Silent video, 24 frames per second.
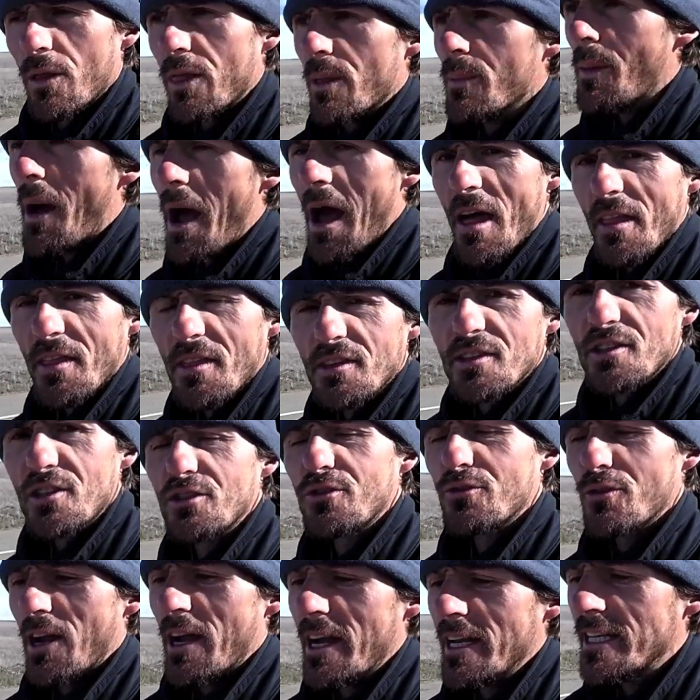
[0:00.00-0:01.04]
When the path is
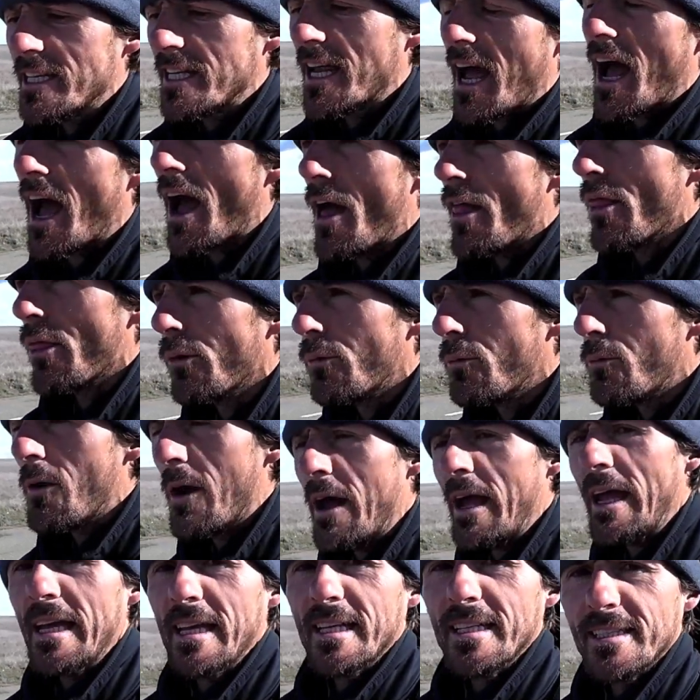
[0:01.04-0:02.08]
straight and the
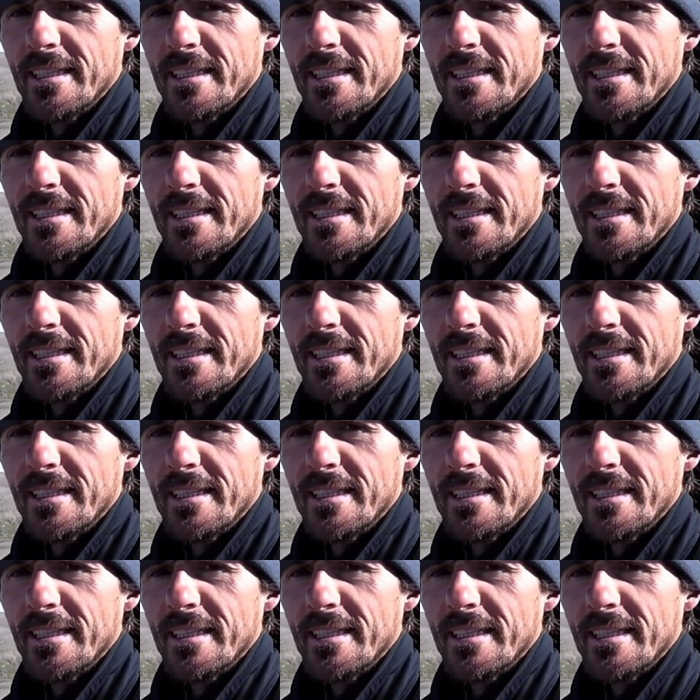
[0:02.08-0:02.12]
way